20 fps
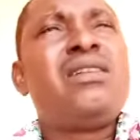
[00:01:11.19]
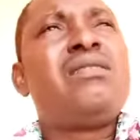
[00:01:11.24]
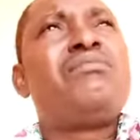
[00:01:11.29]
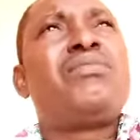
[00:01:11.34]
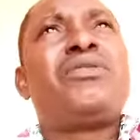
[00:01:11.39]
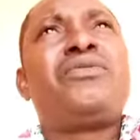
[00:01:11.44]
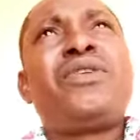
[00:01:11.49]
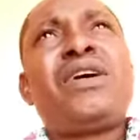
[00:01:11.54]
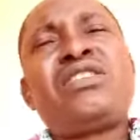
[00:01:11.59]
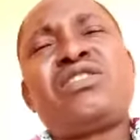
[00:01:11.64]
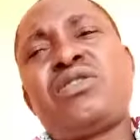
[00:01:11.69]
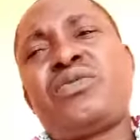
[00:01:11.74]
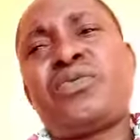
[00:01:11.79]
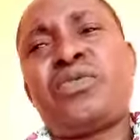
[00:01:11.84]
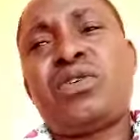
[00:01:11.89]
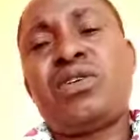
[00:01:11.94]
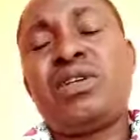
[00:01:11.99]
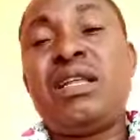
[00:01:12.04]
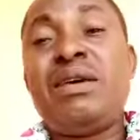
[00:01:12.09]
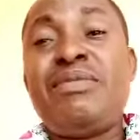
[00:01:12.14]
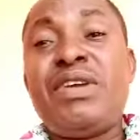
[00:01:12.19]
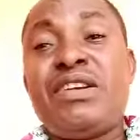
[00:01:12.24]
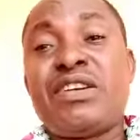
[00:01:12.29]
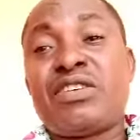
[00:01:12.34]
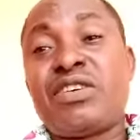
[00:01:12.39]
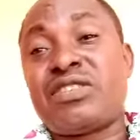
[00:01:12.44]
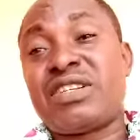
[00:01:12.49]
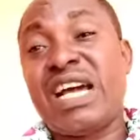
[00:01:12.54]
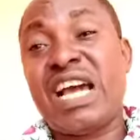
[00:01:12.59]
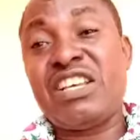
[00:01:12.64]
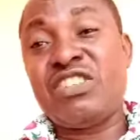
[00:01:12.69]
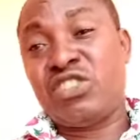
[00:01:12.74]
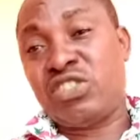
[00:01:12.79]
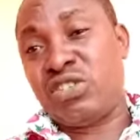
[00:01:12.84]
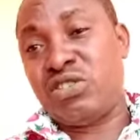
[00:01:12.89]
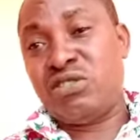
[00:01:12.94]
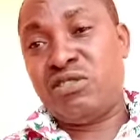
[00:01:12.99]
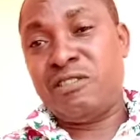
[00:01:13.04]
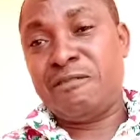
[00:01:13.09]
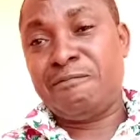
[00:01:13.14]
Well, first of all, let me recognize
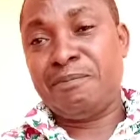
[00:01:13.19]
you.